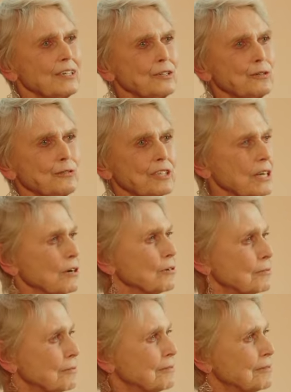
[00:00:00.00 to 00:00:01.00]
think,
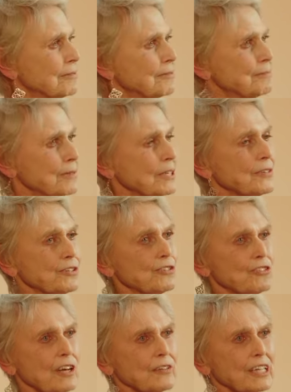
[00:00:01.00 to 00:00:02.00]
oh, well, this
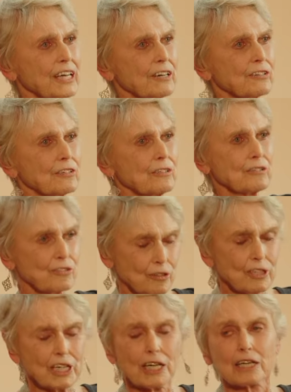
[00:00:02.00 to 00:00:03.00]
is how the character looks, okay.